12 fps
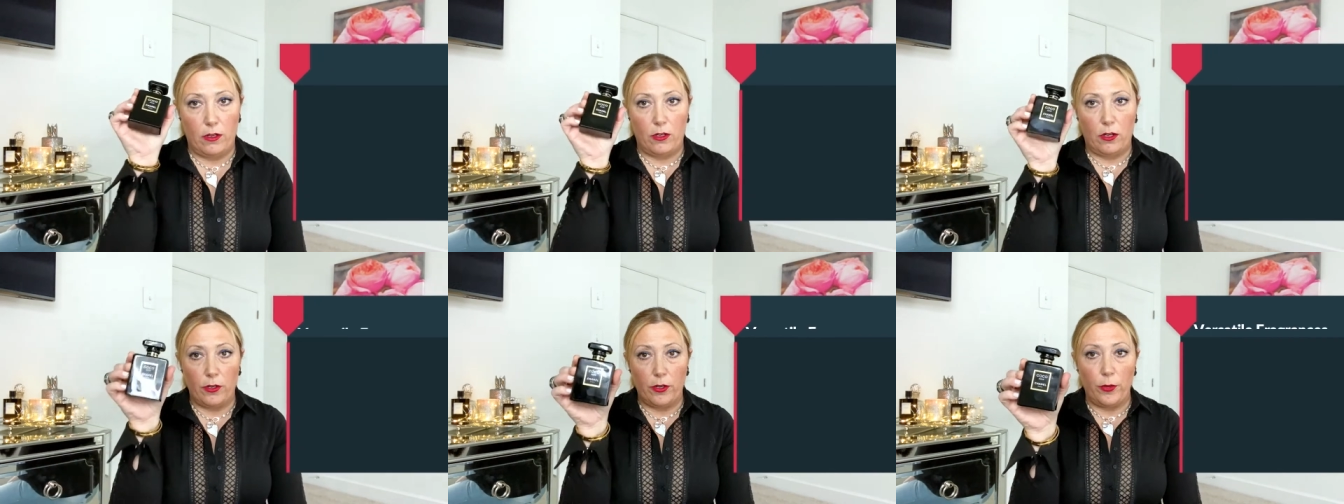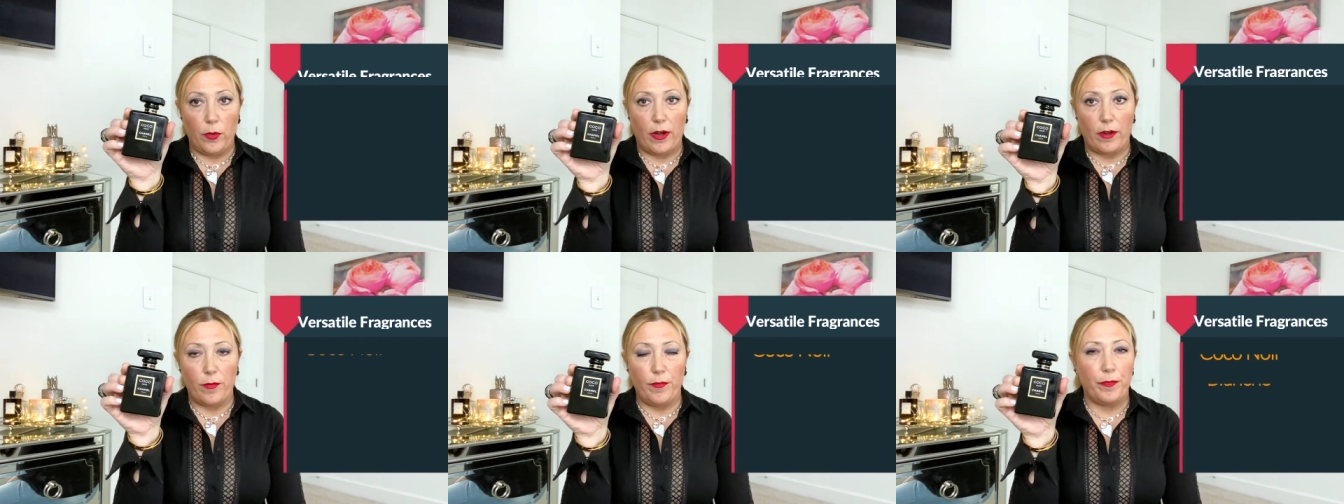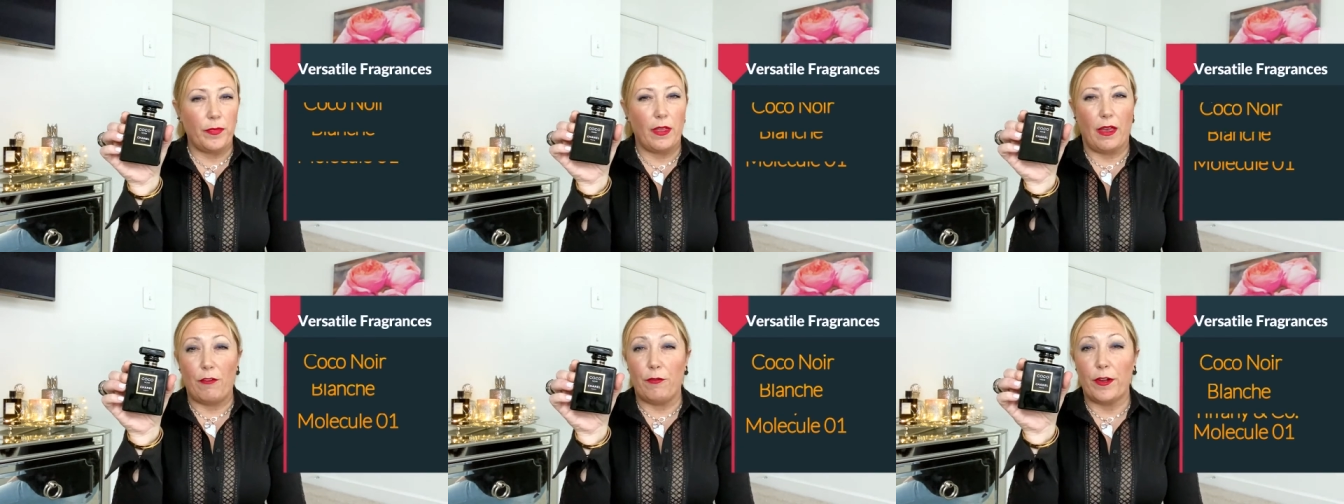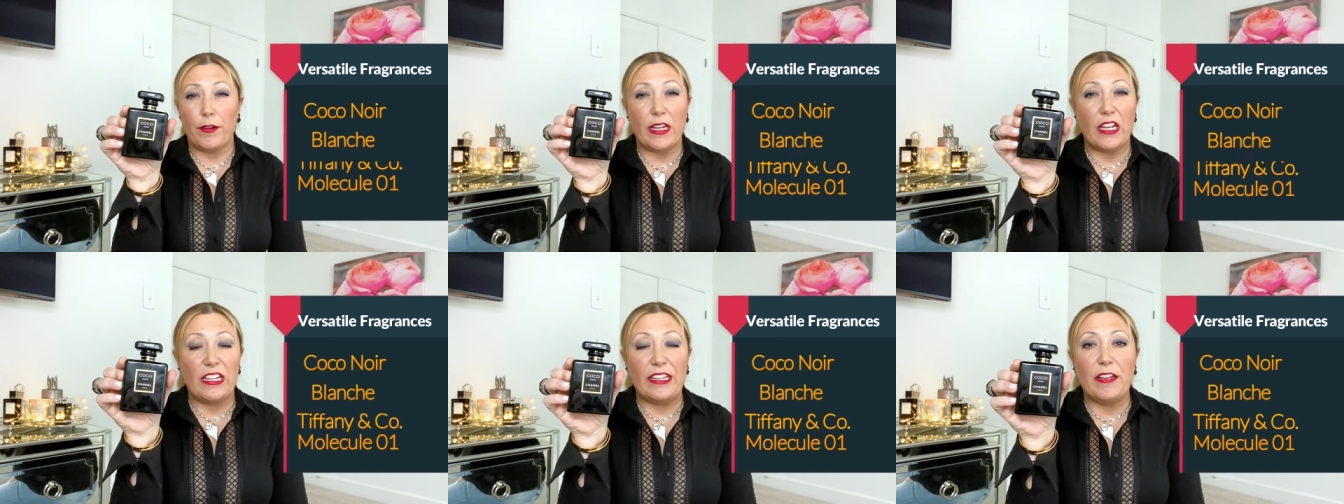Coco Noir, a very
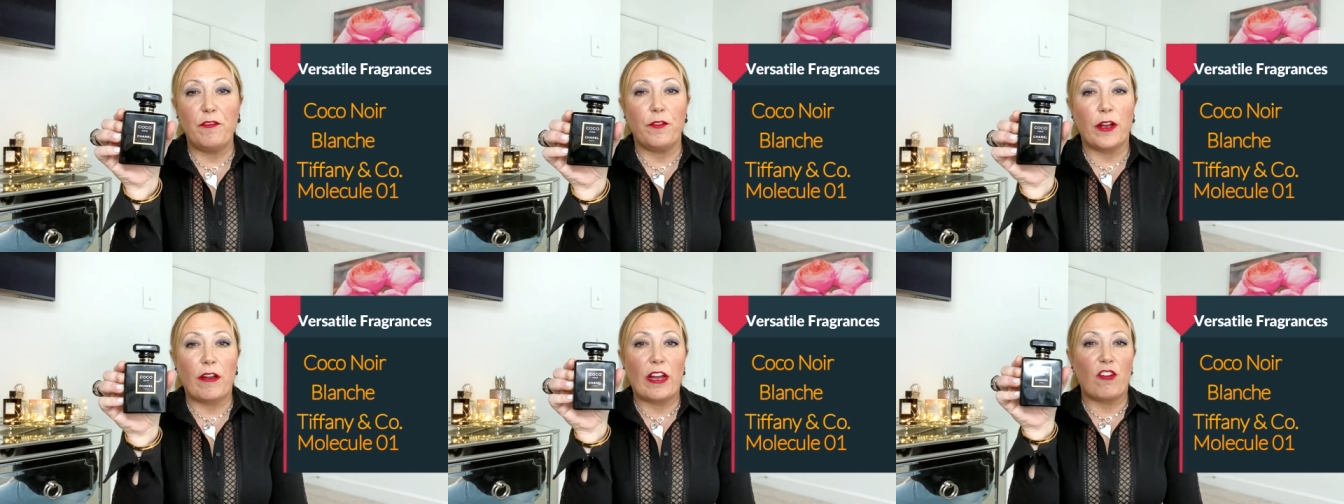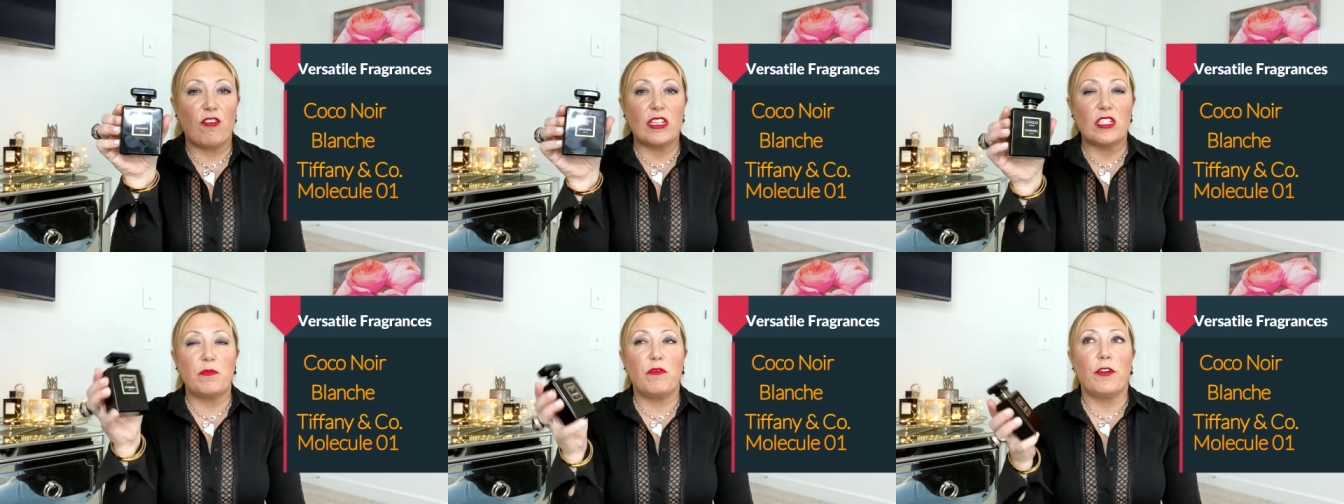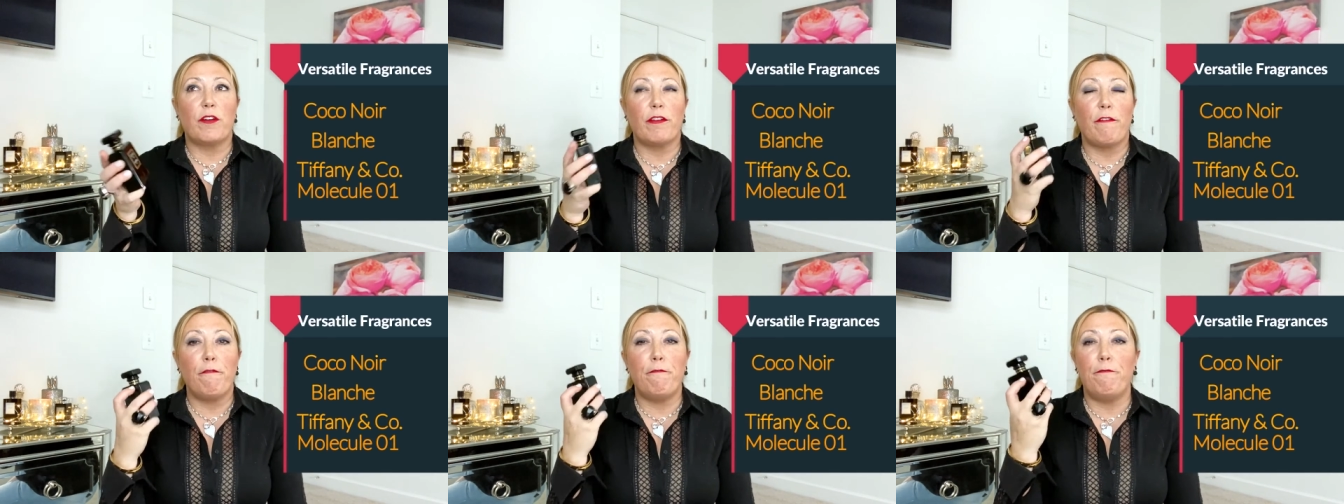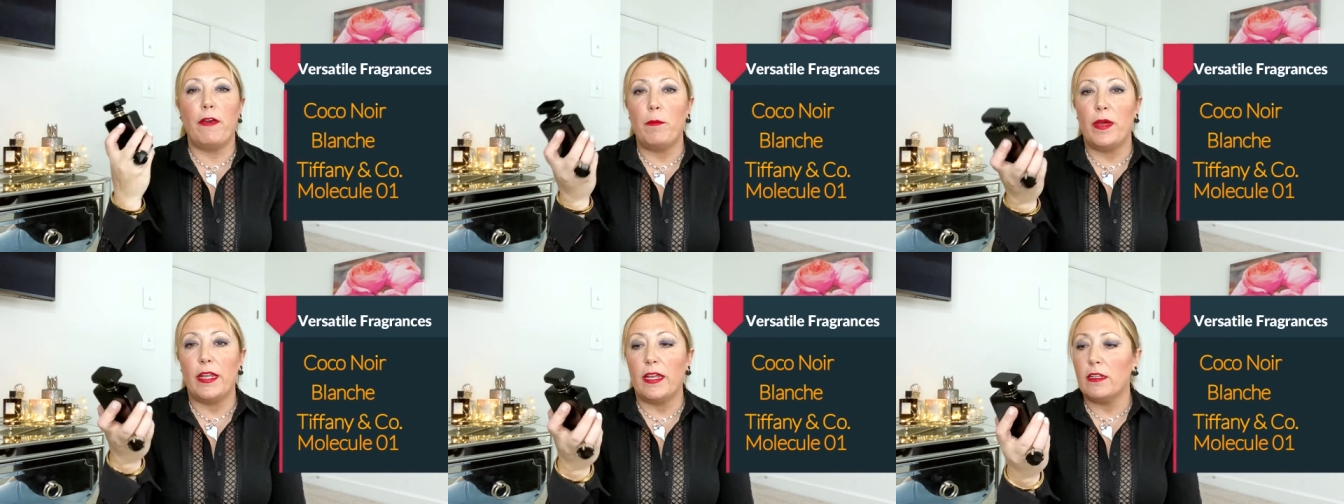clean, very crisp, very
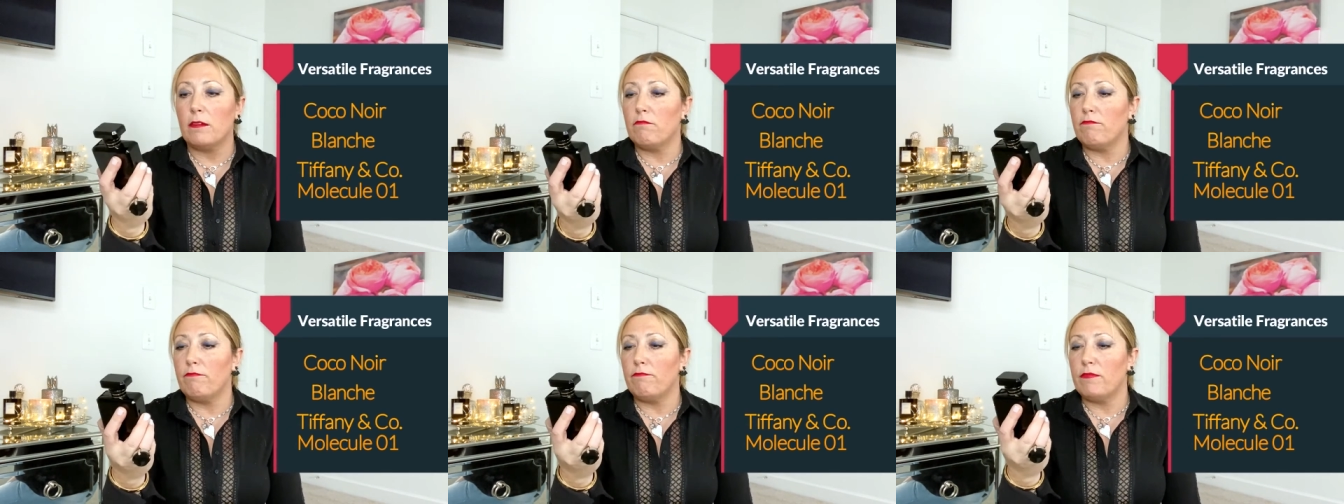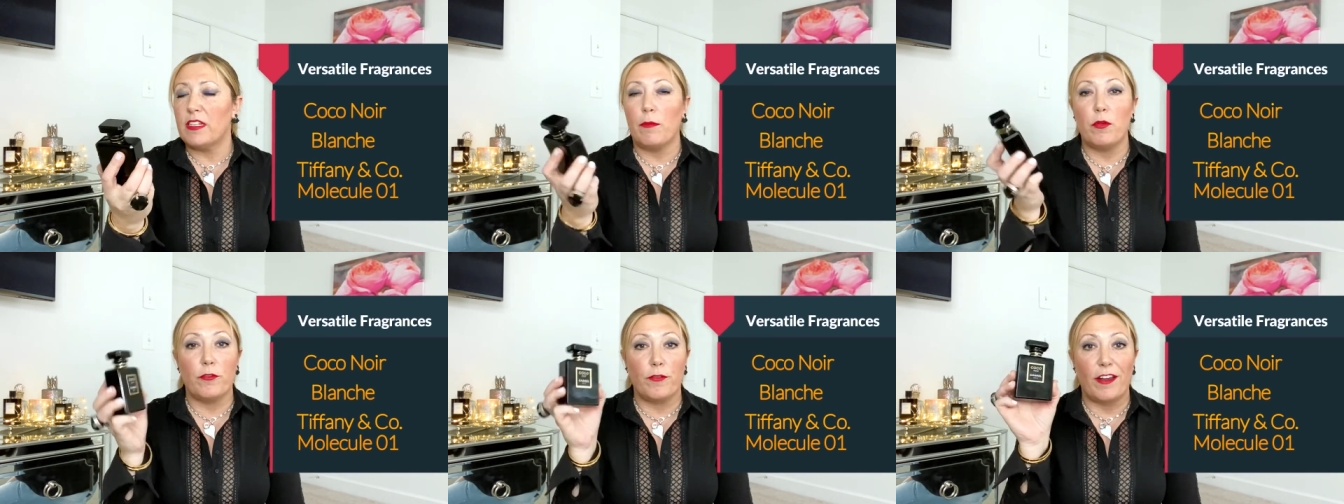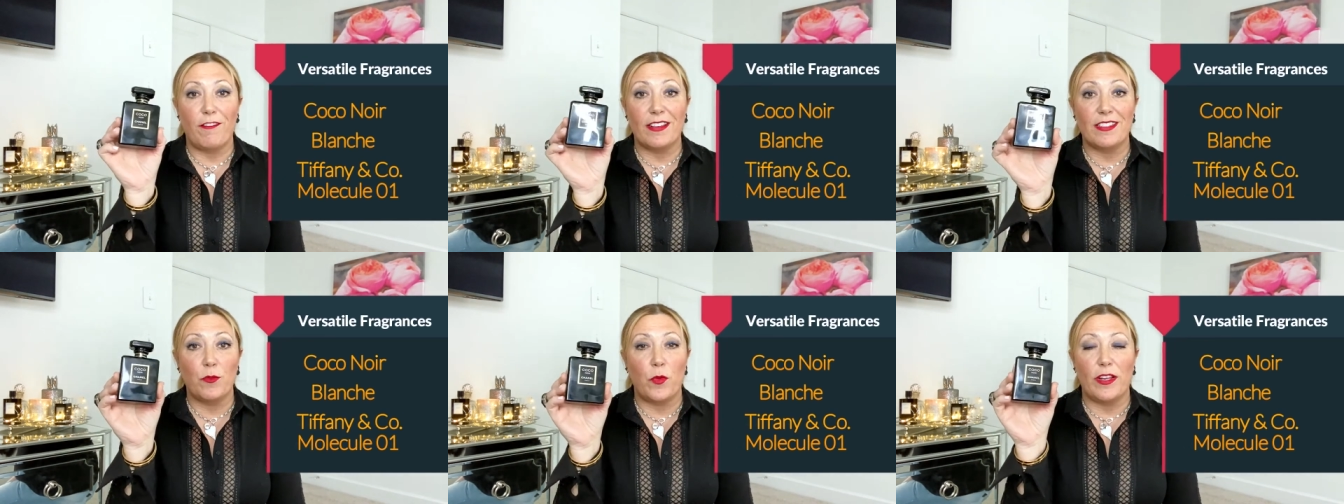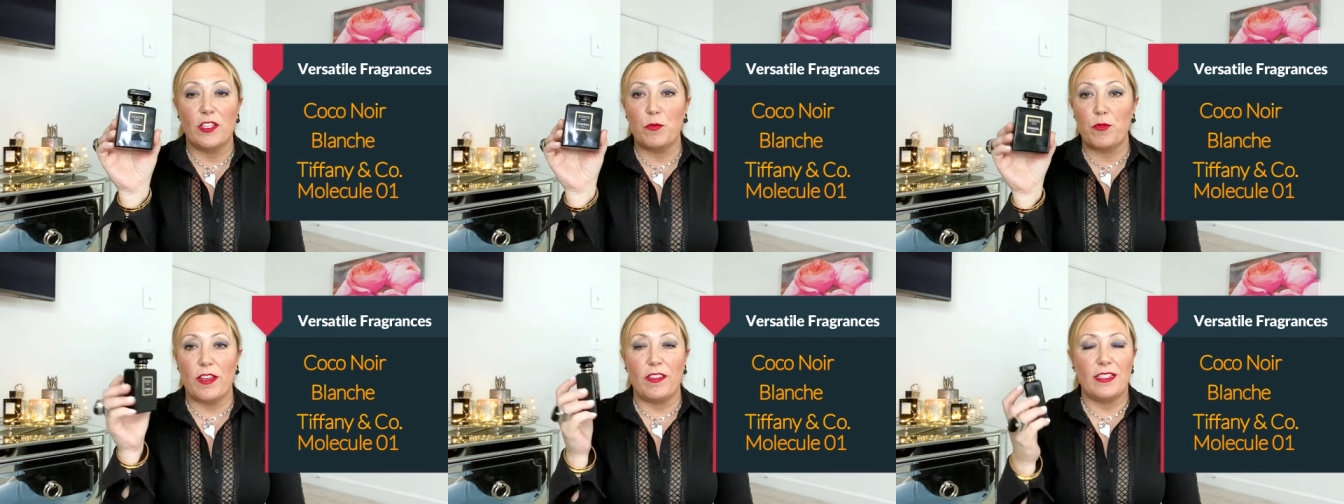feminine type of fragrance. When I
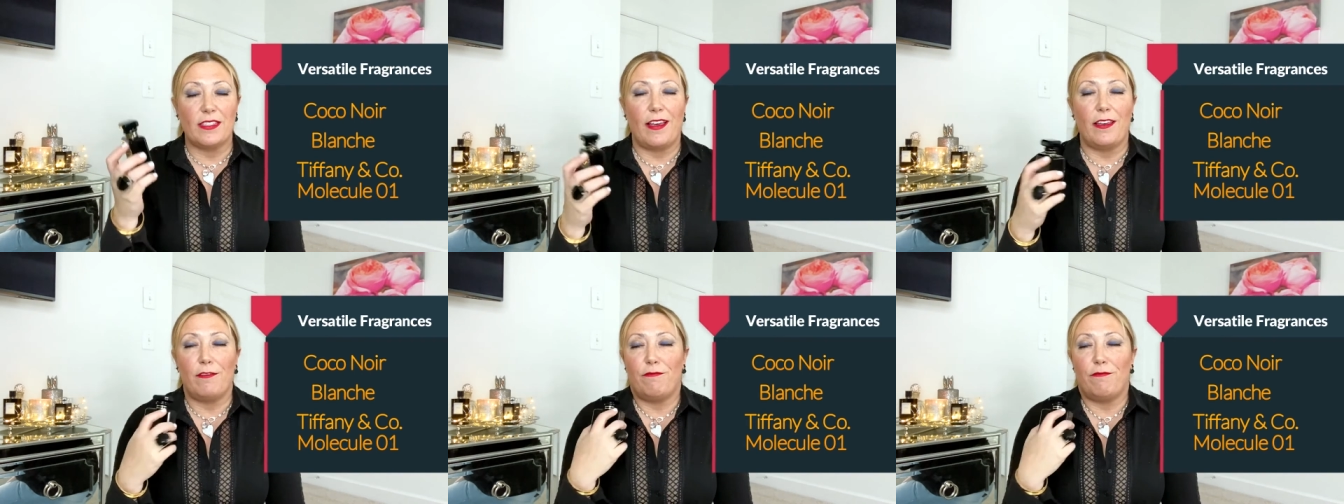spray this, I